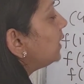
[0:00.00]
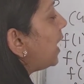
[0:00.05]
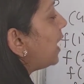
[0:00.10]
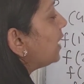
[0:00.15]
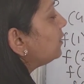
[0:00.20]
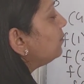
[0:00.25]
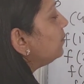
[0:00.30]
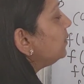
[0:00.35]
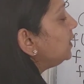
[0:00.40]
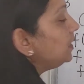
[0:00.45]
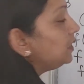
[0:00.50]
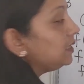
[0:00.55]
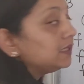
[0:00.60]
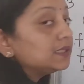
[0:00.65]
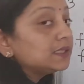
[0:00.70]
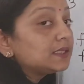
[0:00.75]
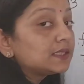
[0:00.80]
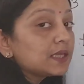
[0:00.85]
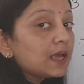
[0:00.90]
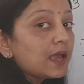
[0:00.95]
that
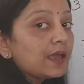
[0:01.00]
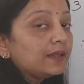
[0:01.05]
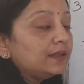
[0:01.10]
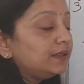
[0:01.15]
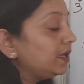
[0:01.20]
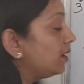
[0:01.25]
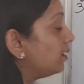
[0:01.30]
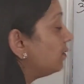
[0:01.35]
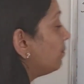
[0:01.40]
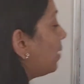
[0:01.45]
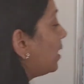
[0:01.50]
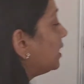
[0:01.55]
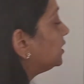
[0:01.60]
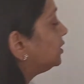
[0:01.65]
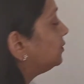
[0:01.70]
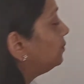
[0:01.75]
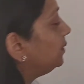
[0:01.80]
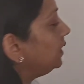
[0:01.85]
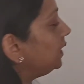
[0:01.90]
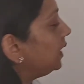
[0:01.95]
means there
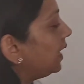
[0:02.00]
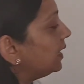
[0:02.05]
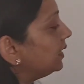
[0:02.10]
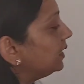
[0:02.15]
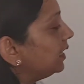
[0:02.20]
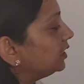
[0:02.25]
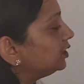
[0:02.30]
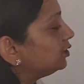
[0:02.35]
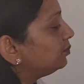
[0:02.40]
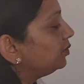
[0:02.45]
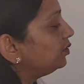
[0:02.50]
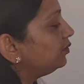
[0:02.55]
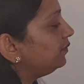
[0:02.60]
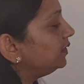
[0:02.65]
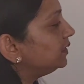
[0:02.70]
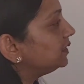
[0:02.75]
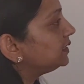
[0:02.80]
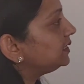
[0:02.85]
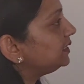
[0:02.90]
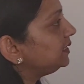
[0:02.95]
must be an edge
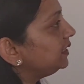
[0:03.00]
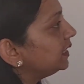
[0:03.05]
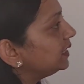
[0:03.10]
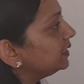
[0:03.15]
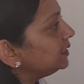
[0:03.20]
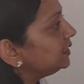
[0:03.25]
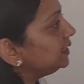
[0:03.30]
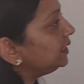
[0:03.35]
between C and